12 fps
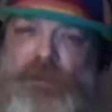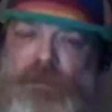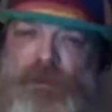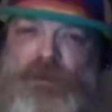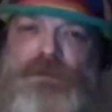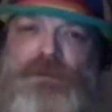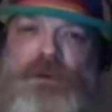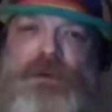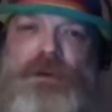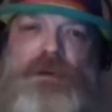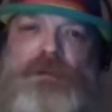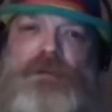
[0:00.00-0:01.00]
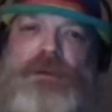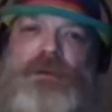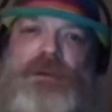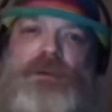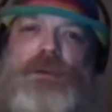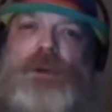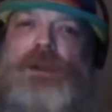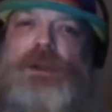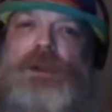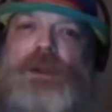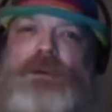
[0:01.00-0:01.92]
It's very the way